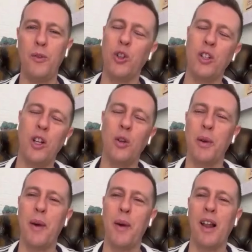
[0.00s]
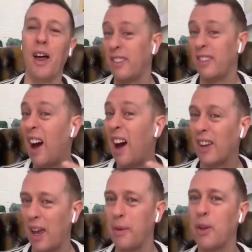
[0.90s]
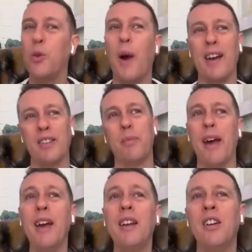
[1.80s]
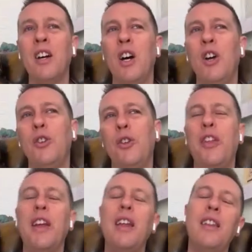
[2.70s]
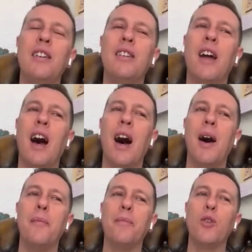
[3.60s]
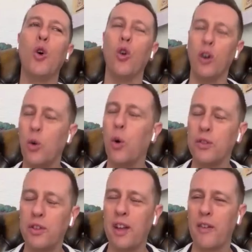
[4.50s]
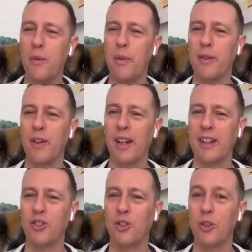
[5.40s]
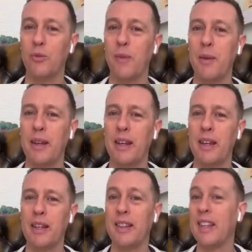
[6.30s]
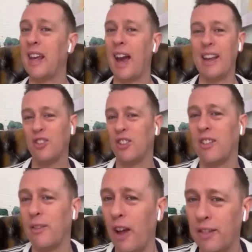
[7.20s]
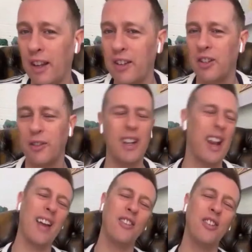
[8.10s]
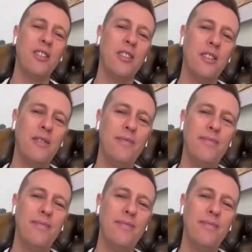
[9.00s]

We've talked a little bit about like this alchemical aspect. Do you think that aura quartzes have a bit of a link to maybe the ancient civilization of Atlantis?